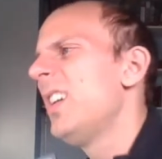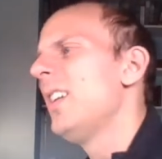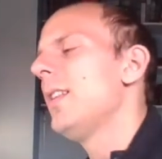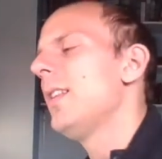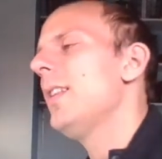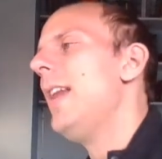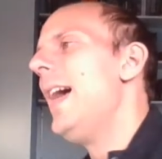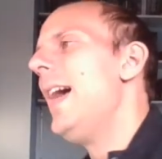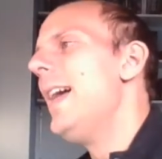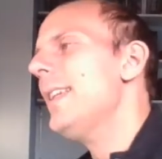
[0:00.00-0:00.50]

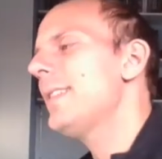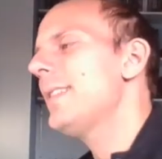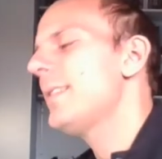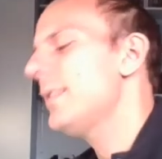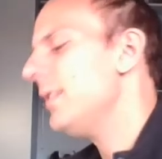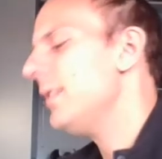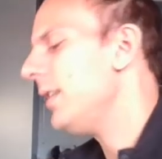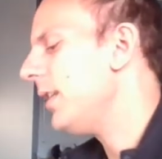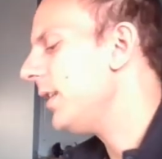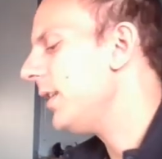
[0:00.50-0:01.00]
Last
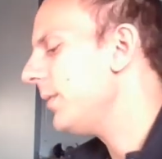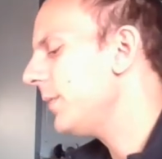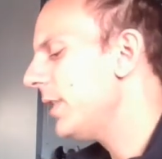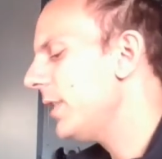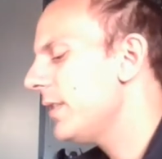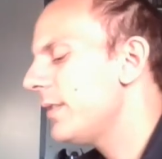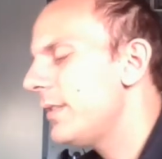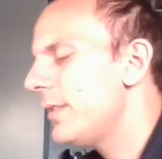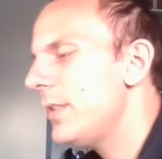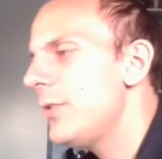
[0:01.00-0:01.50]
um,
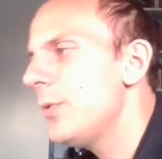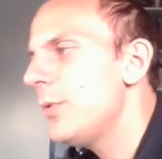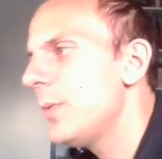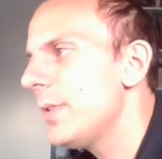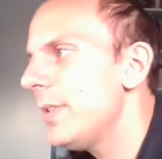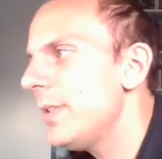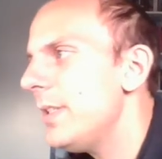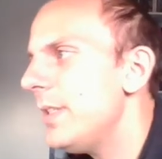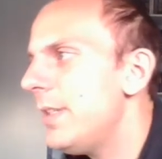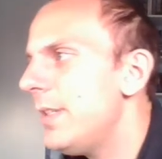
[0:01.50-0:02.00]

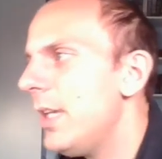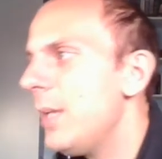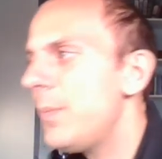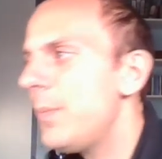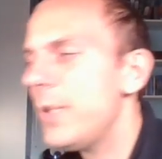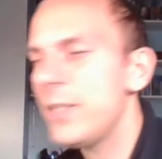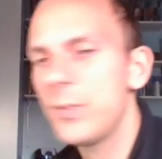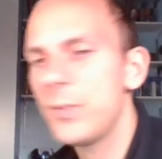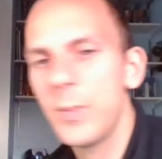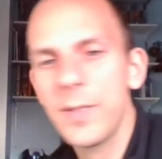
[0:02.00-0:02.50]
constituency tip
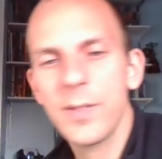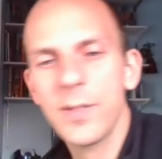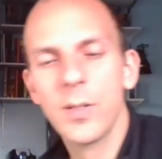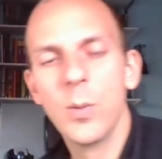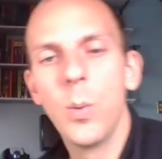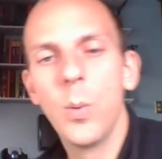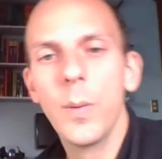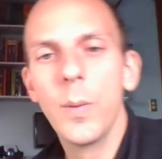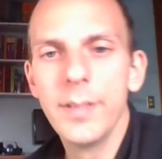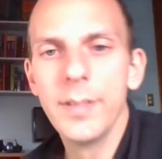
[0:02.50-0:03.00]
is with the
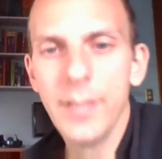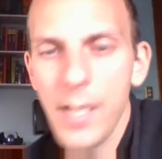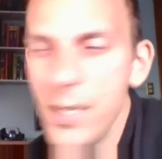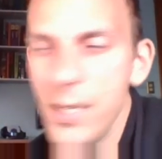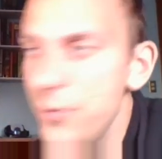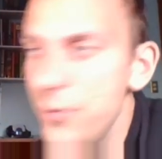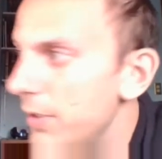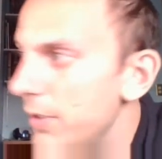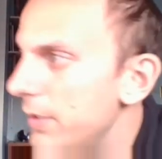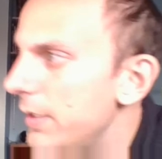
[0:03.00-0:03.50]

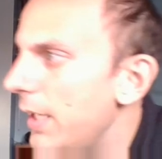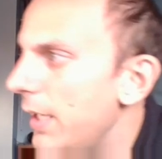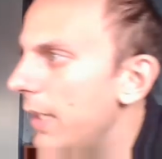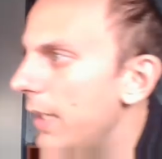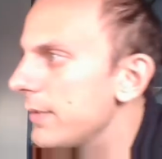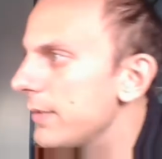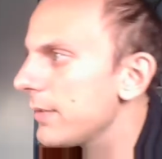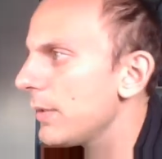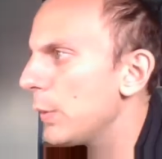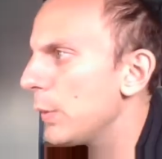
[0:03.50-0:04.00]
coordination
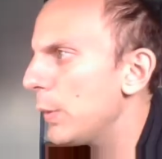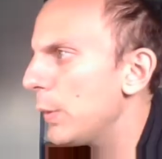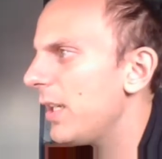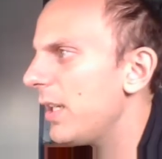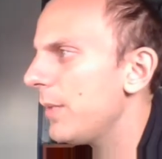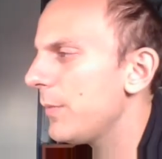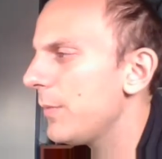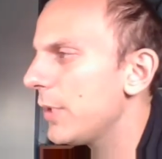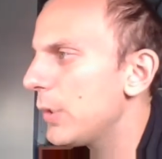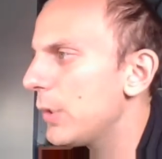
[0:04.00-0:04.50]
test.
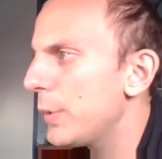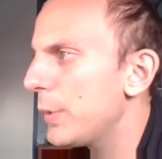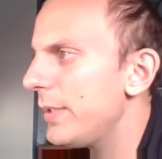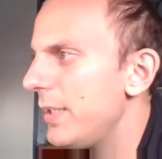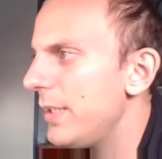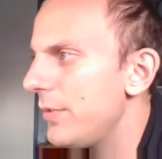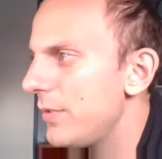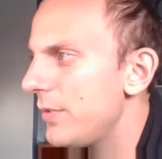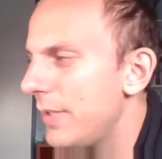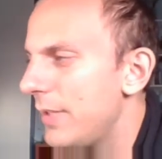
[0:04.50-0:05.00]
Um, the
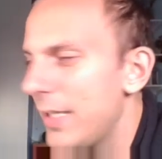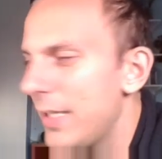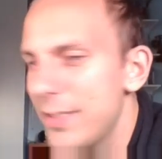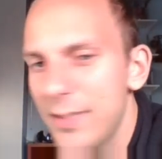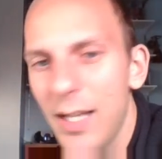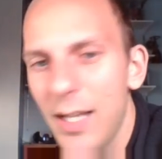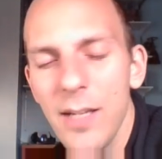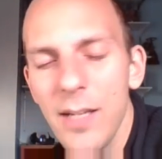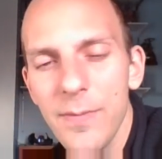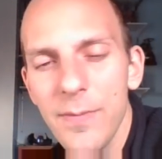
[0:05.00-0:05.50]
coordination test
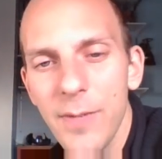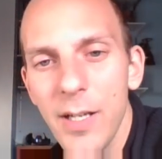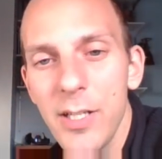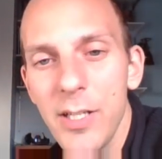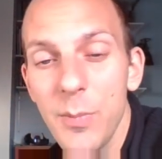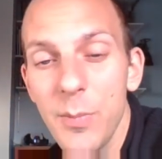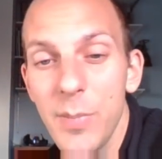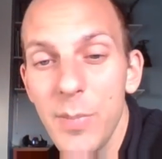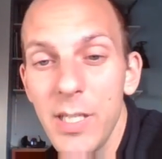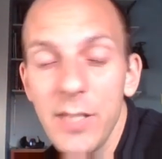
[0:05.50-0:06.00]
I find
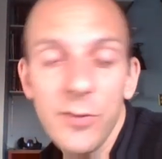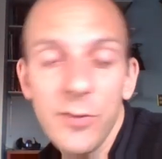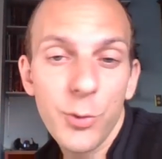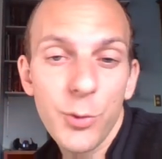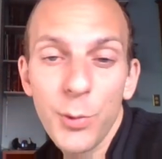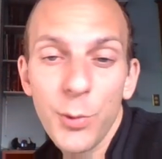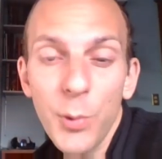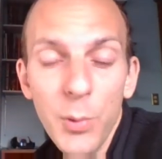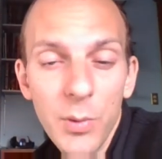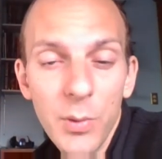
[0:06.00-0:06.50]
to be
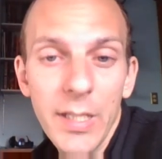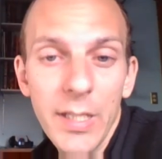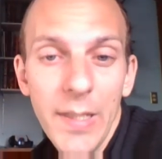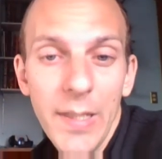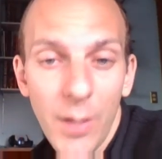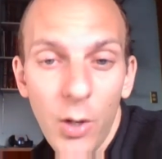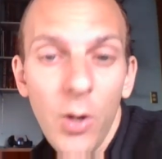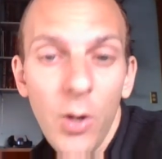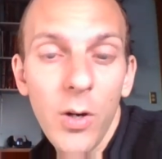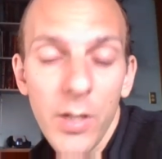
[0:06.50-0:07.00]
truly the
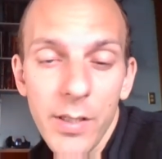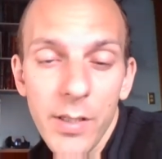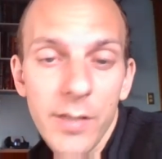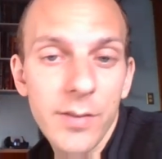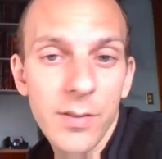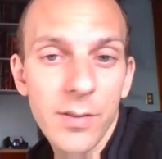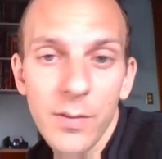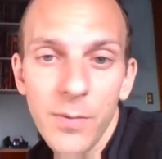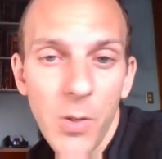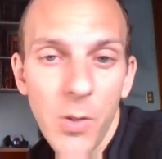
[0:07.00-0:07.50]

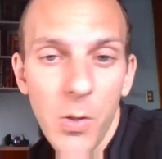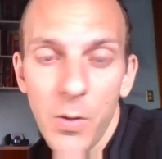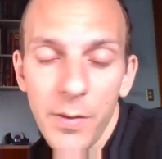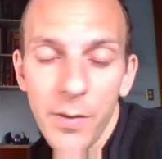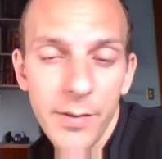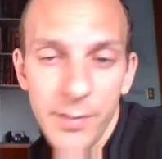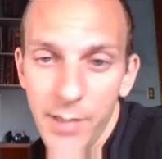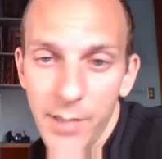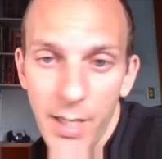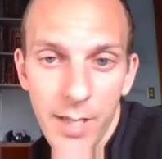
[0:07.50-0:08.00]
hardest of all the
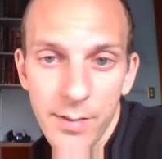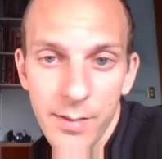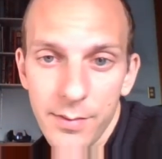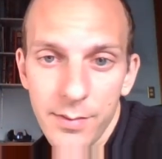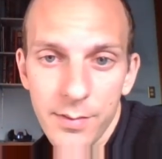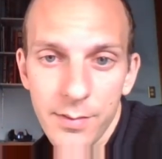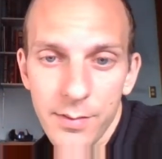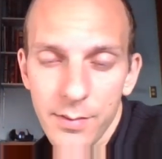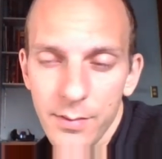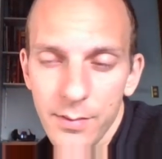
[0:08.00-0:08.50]

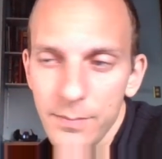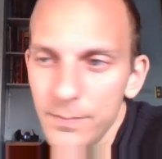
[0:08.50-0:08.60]
tests